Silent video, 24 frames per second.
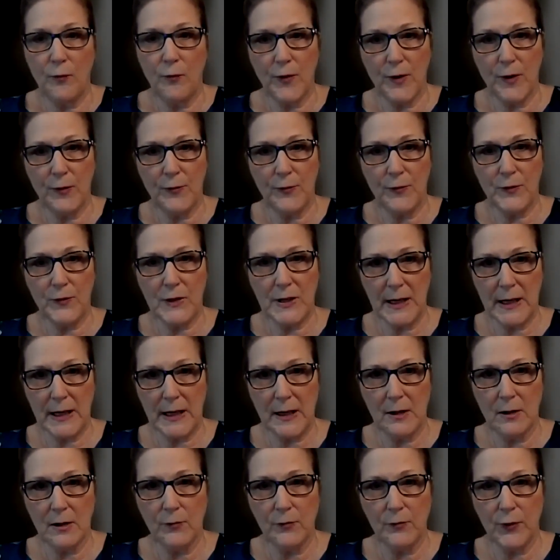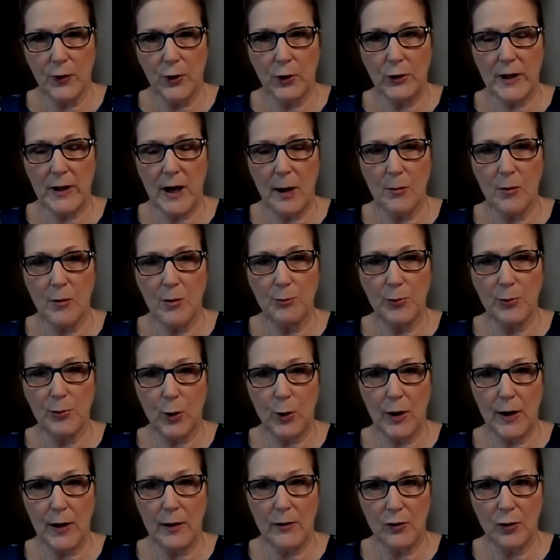15 full-time
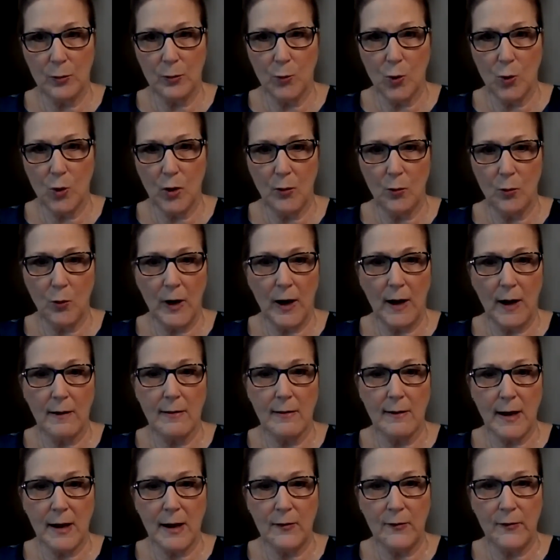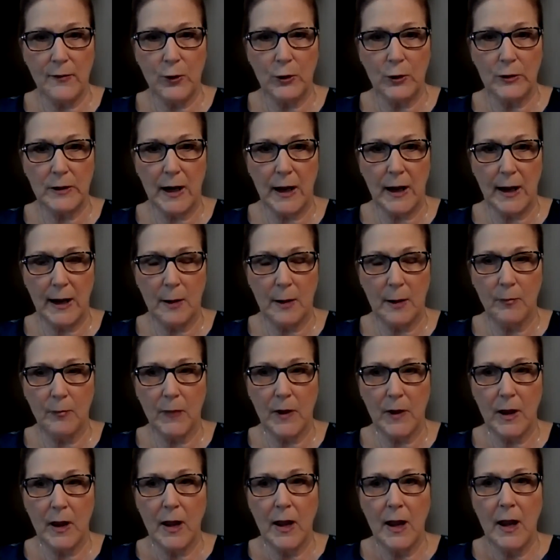employees or more and when i say full-time
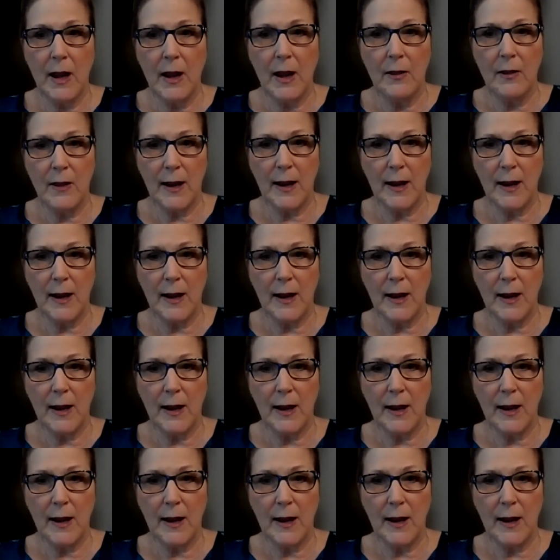mm-hmm.